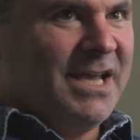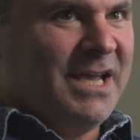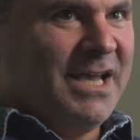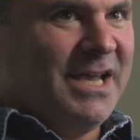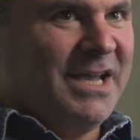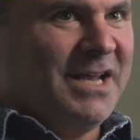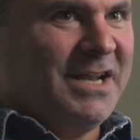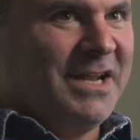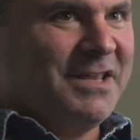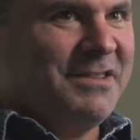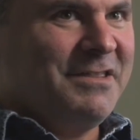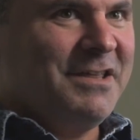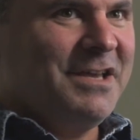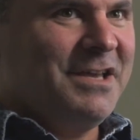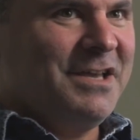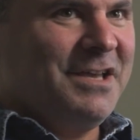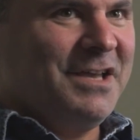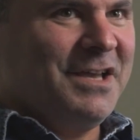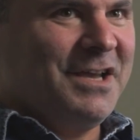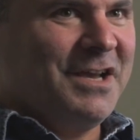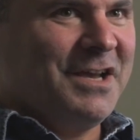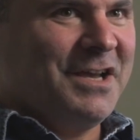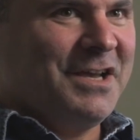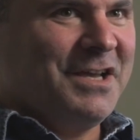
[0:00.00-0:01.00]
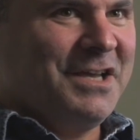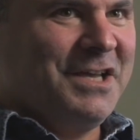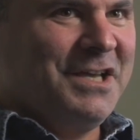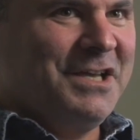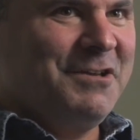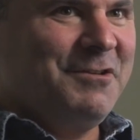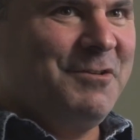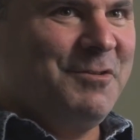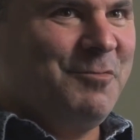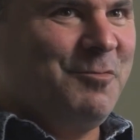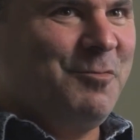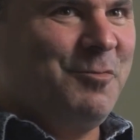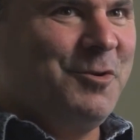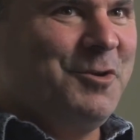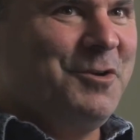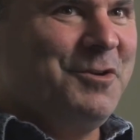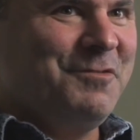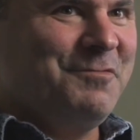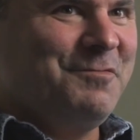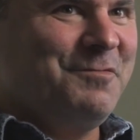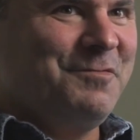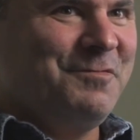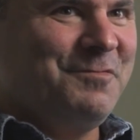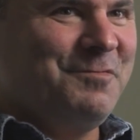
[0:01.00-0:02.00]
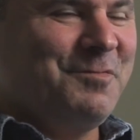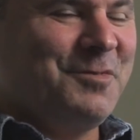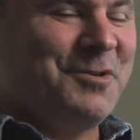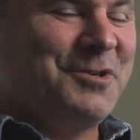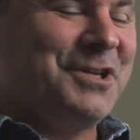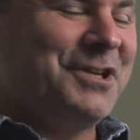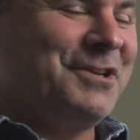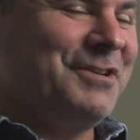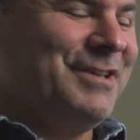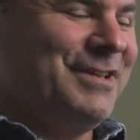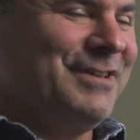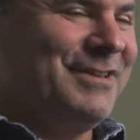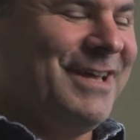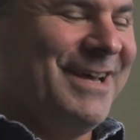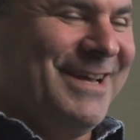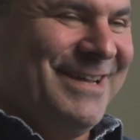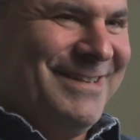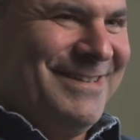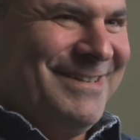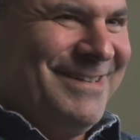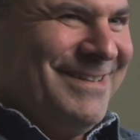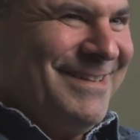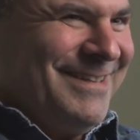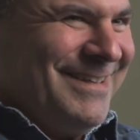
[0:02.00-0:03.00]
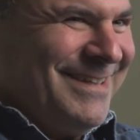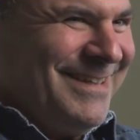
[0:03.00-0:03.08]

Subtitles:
And I think he wouldn't have particularly liked